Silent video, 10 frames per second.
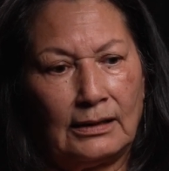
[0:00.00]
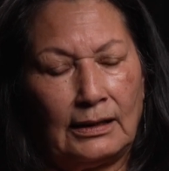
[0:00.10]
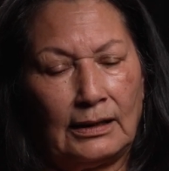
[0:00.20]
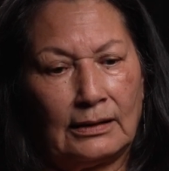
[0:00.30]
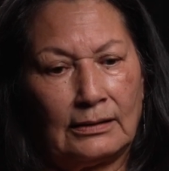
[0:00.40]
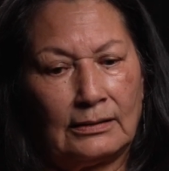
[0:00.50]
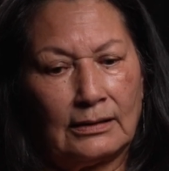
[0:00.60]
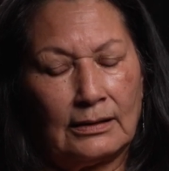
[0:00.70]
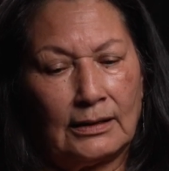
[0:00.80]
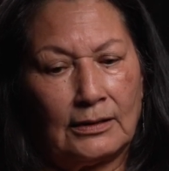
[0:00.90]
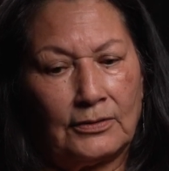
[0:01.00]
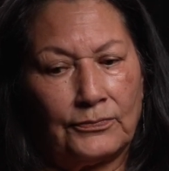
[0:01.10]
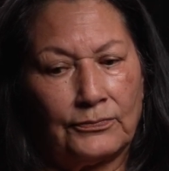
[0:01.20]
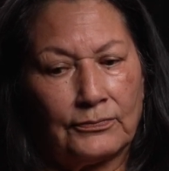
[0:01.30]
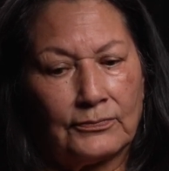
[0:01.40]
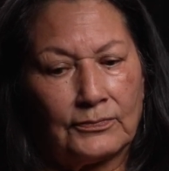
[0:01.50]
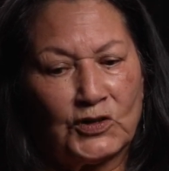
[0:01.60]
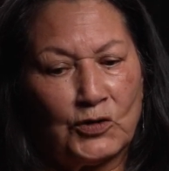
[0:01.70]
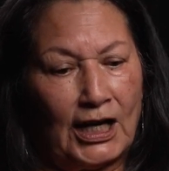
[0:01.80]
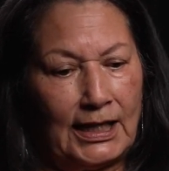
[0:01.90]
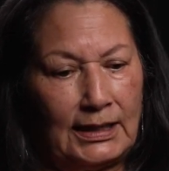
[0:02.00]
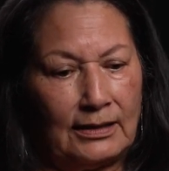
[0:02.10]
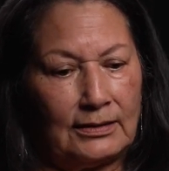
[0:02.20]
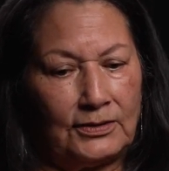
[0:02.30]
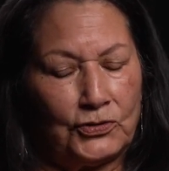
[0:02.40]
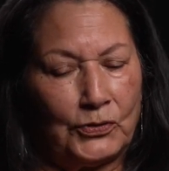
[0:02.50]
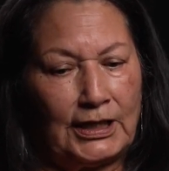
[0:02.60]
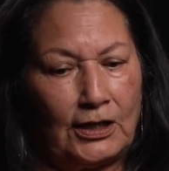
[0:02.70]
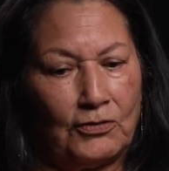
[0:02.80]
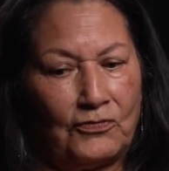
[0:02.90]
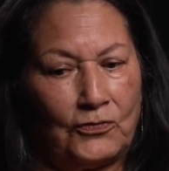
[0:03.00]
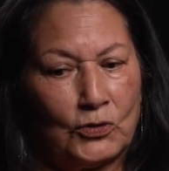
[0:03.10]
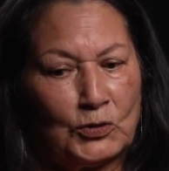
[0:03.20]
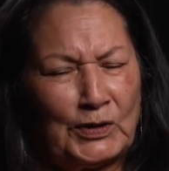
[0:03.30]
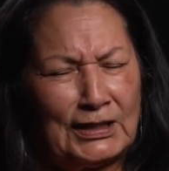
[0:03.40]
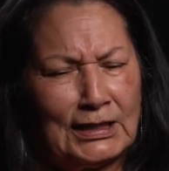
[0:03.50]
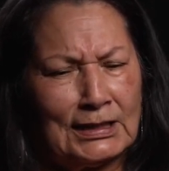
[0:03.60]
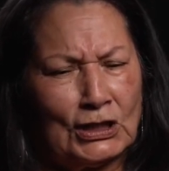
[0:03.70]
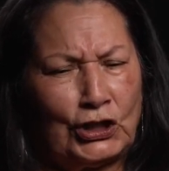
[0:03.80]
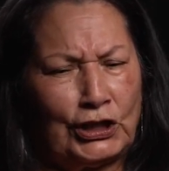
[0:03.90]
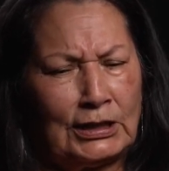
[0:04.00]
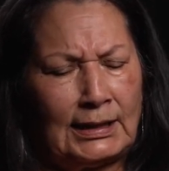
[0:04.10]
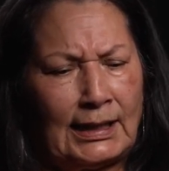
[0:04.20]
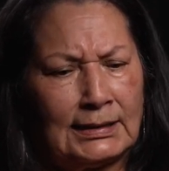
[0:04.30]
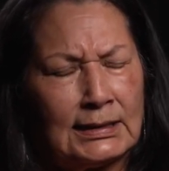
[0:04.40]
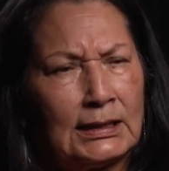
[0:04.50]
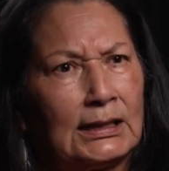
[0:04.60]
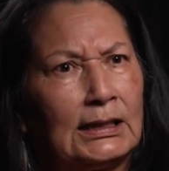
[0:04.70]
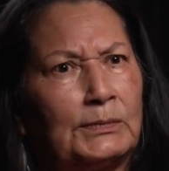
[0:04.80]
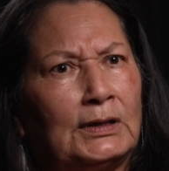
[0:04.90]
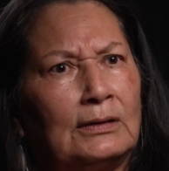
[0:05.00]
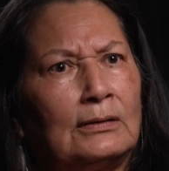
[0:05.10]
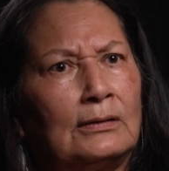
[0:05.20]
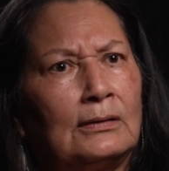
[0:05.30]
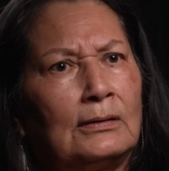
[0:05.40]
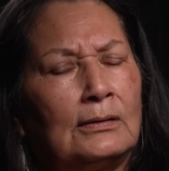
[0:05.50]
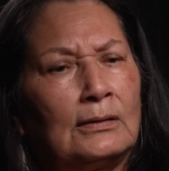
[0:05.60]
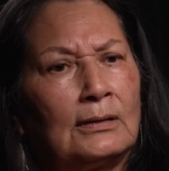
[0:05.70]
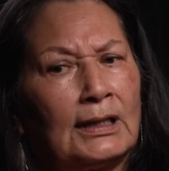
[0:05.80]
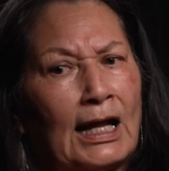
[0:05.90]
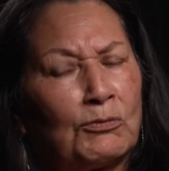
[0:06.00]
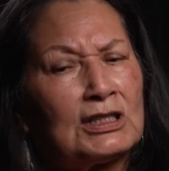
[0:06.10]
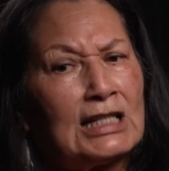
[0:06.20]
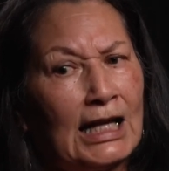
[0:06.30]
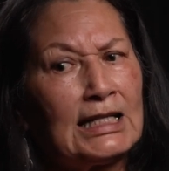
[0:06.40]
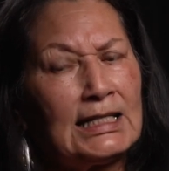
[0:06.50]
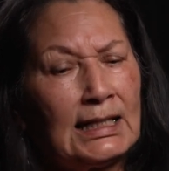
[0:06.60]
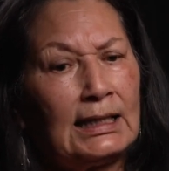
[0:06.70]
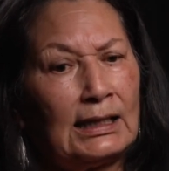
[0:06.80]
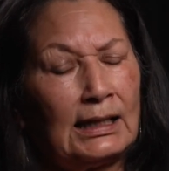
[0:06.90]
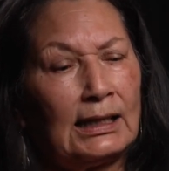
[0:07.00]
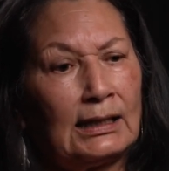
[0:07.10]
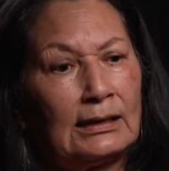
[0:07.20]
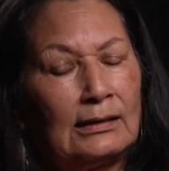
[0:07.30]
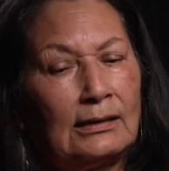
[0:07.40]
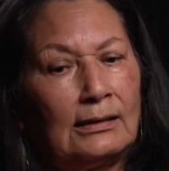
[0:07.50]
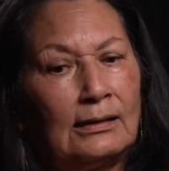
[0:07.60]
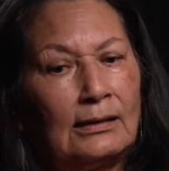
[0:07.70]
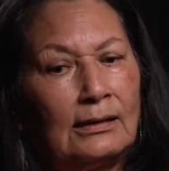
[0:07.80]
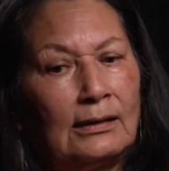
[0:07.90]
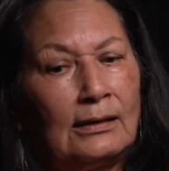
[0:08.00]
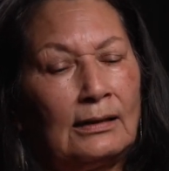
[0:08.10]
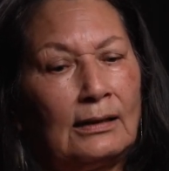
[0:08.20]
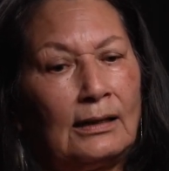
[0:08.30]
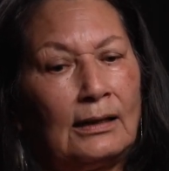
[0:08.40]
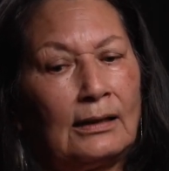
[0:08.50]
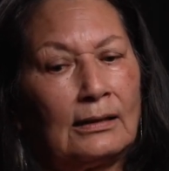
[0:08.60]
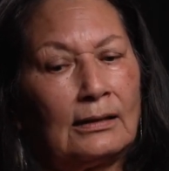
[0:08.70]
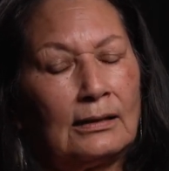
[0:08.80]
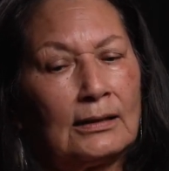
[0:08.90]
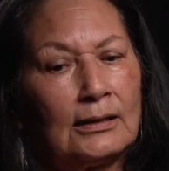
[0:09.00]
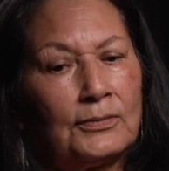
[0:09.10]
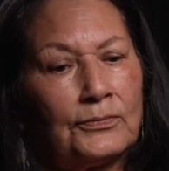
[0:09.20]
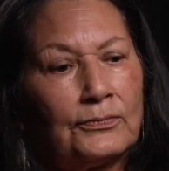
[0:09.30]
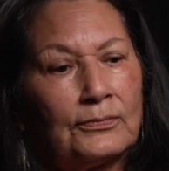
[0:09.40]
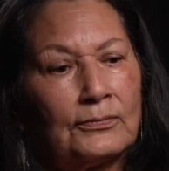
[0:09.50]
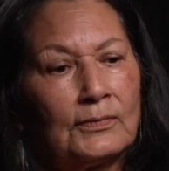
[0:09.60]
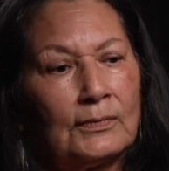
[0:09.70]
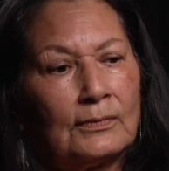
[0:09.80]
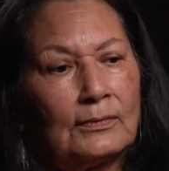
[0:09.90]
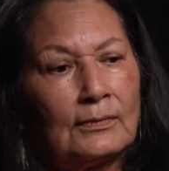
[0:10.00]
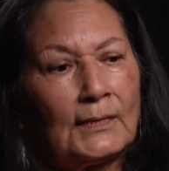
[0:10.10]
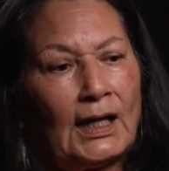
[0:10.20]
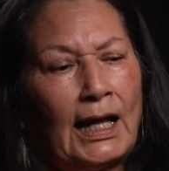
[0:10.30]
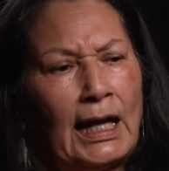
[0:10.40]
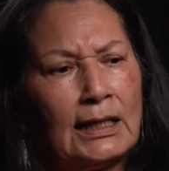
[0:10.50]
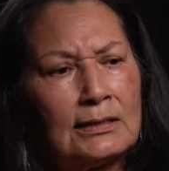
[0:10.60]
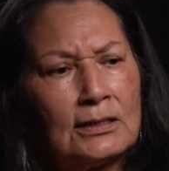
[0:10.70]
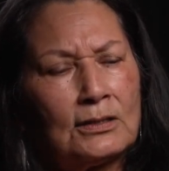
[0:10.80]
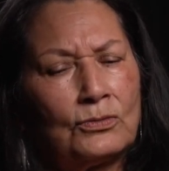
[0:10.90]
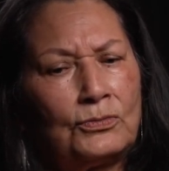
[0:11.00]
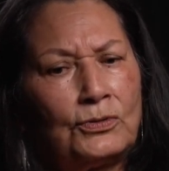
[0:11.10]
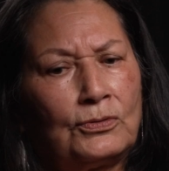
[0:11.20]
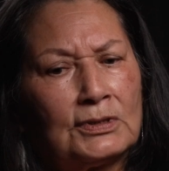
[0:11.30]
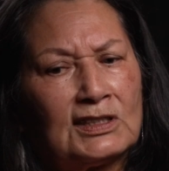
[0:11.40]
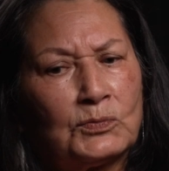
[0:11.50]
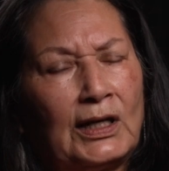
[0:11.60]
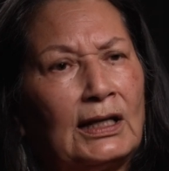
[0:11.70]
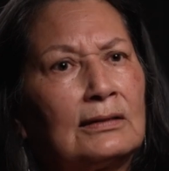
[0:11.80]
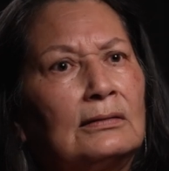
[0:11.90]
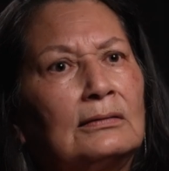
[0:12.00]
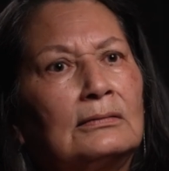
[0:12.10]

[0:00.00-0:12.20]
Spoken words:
and tried to join the Air Force, but just couldn't at the time. And I was 19 then, and I asked to do a sweat